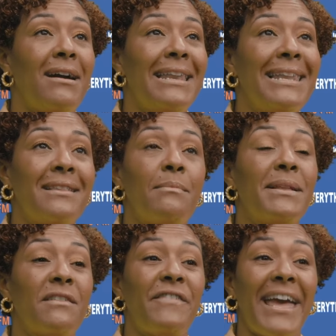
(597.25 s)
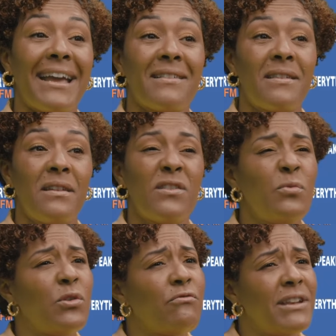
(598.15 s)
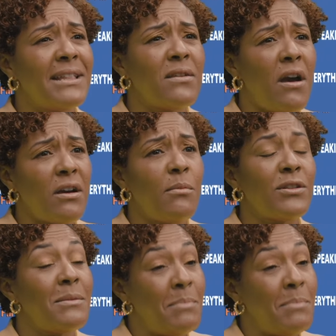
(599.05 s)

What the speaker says: a little bit of an exodus. We don't really talk about it.